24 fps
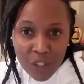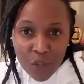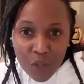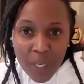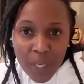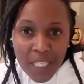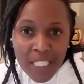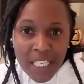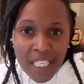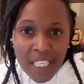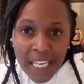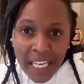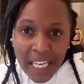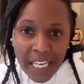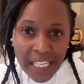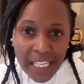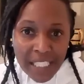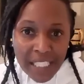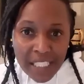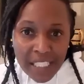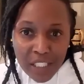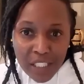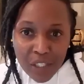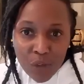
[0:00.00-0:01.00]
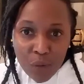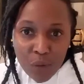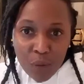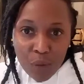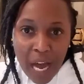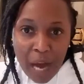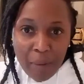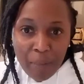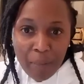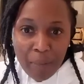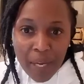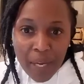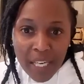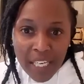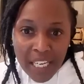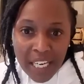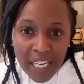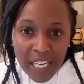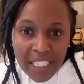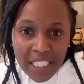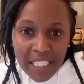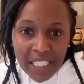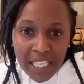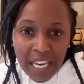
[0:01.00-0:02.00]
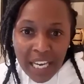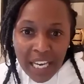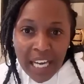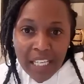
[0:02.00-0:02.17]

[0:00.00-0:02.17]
20 years could happen in as little